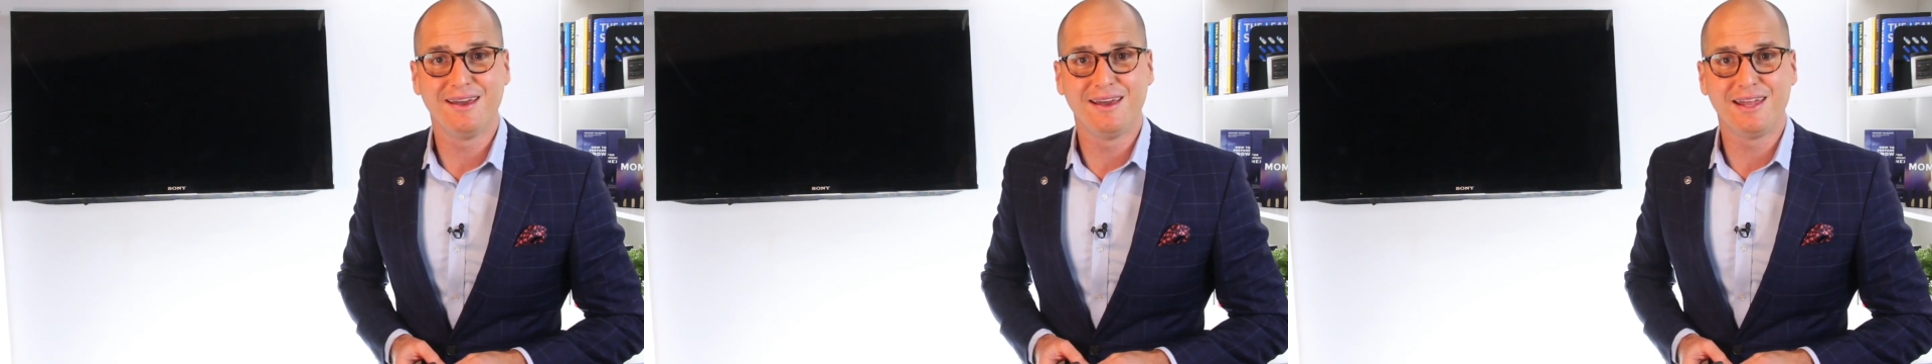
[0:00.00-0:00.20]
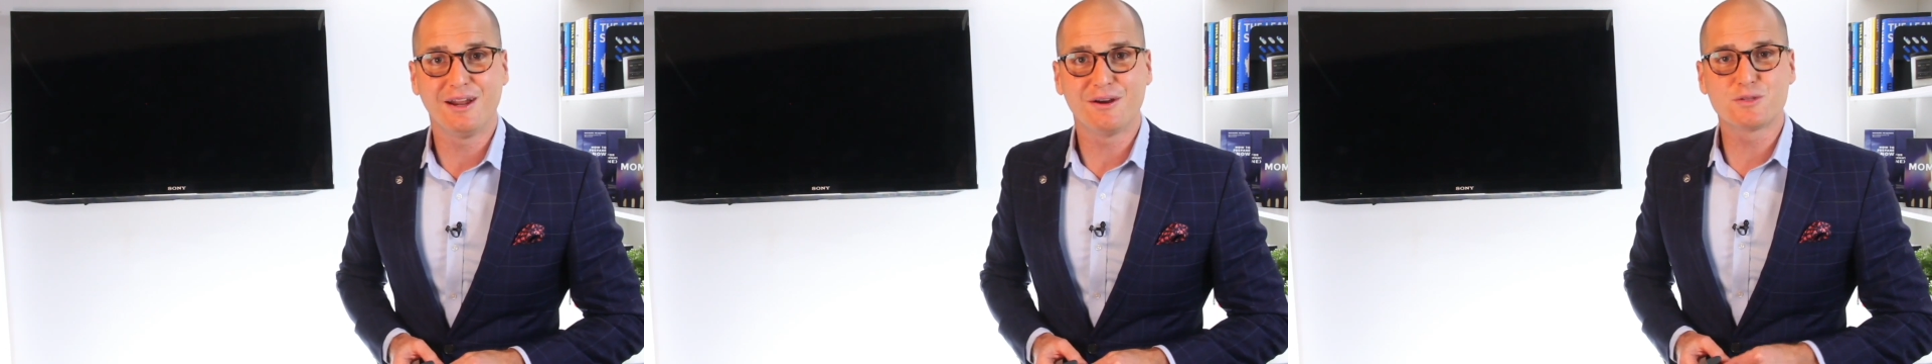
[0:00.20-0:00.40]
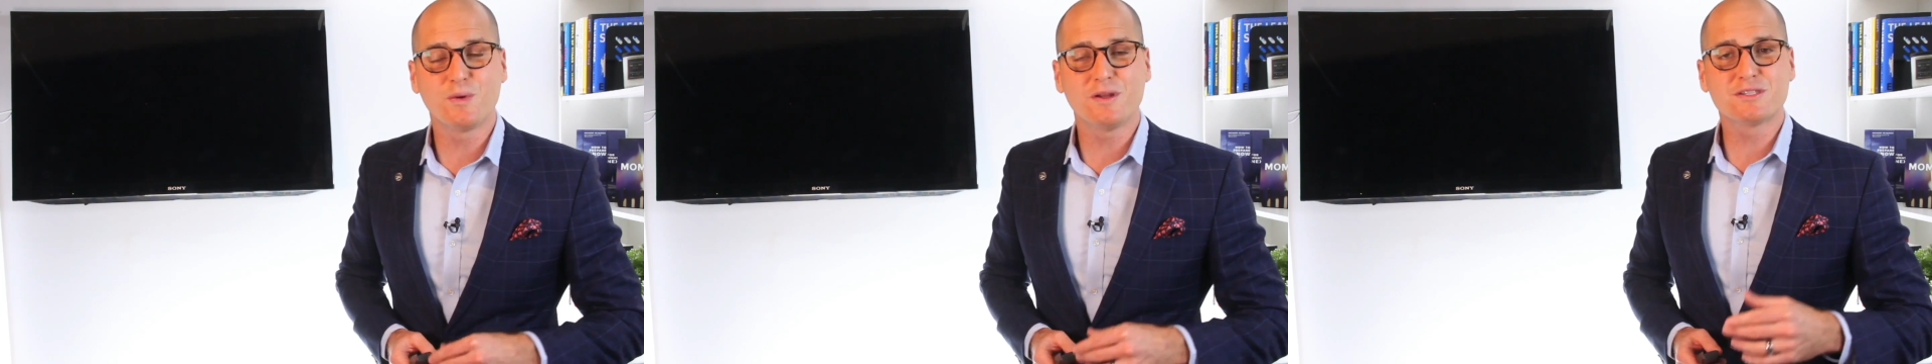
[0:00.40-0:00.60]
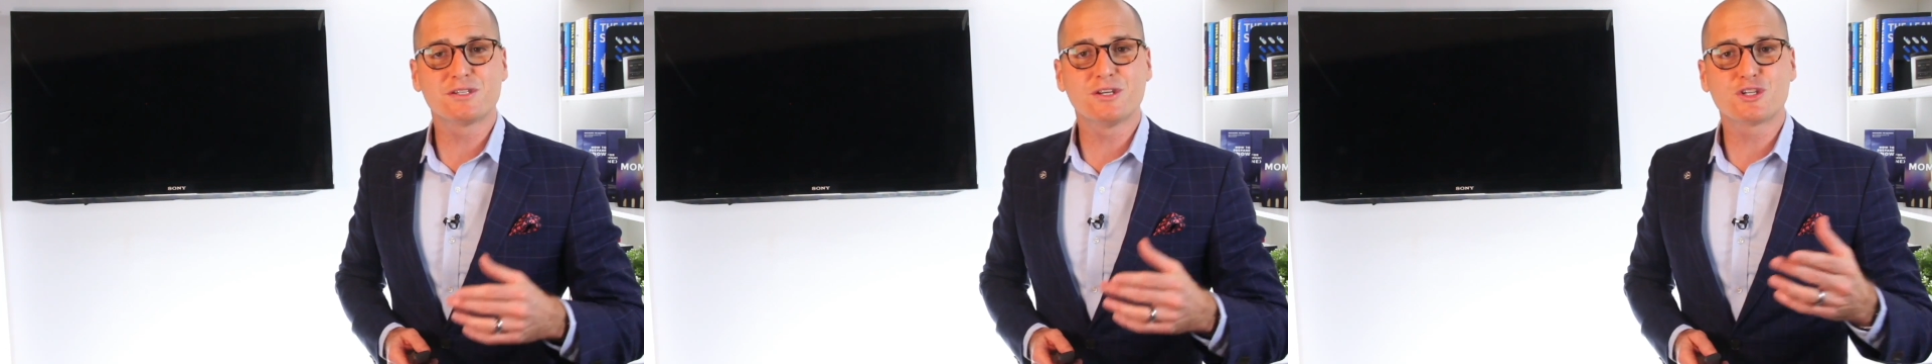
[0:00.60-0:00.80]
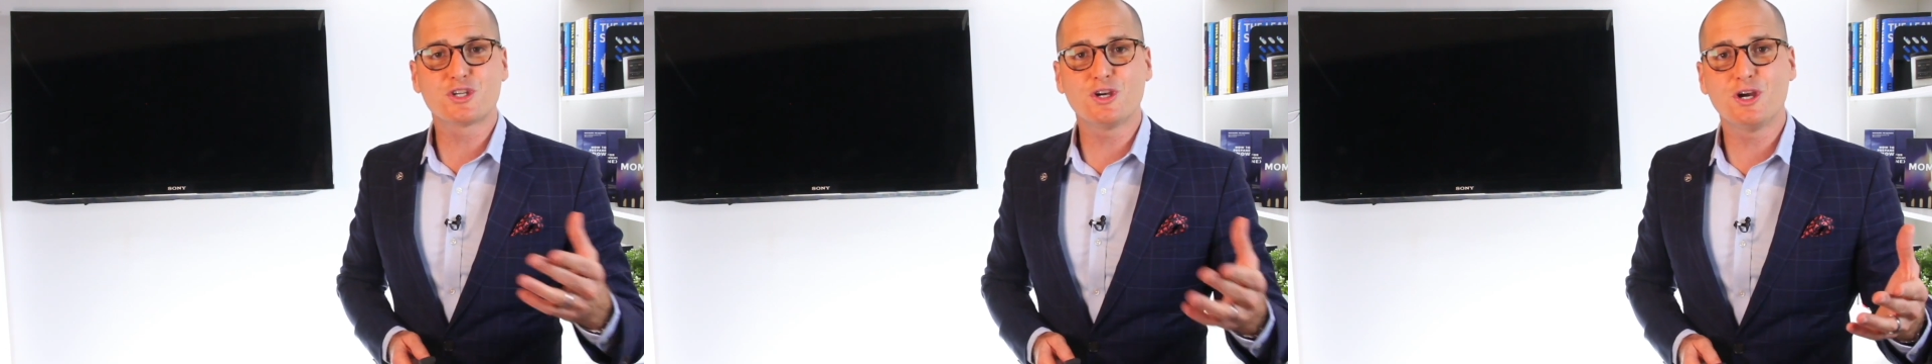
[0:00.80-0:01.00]
Now, as
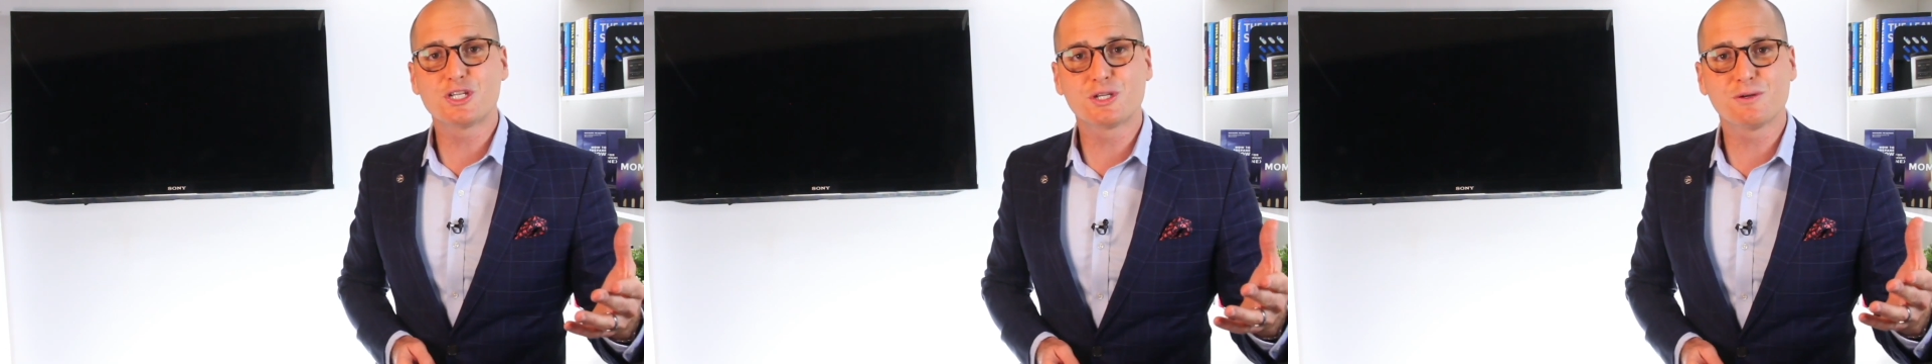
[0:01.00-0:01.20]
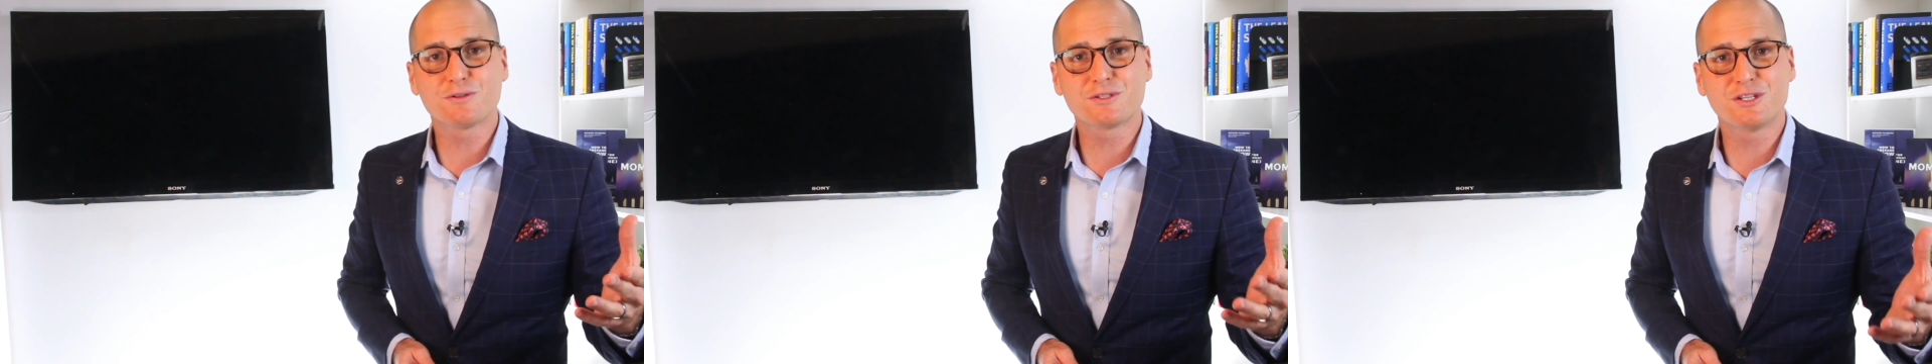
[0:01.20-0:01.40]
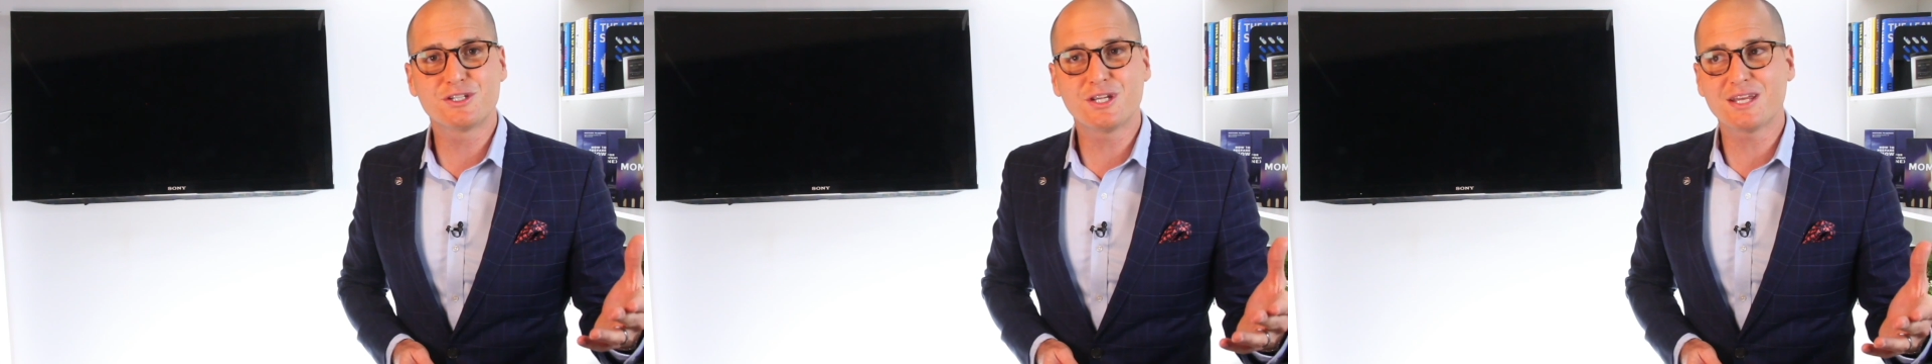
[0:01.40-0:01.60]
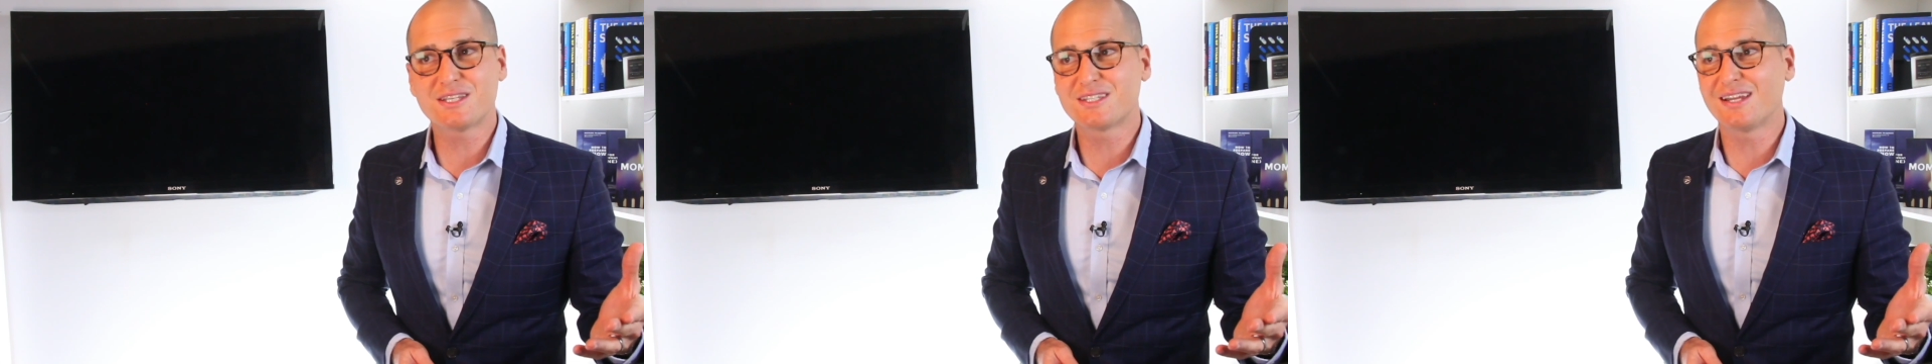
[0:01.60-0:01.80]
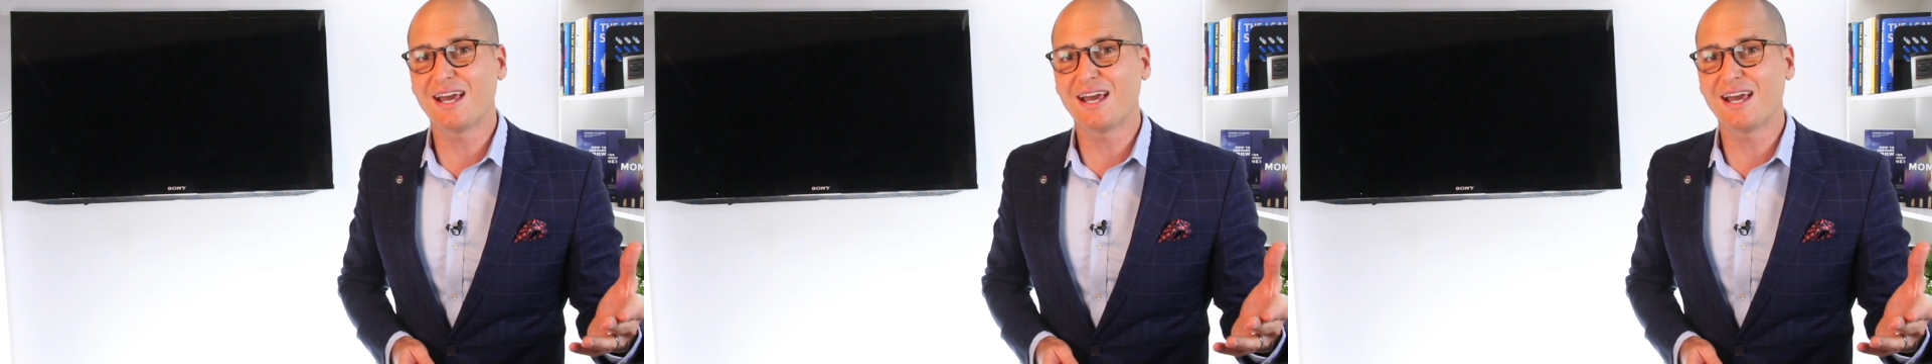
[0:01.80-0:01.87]
Winston Churchill suggested,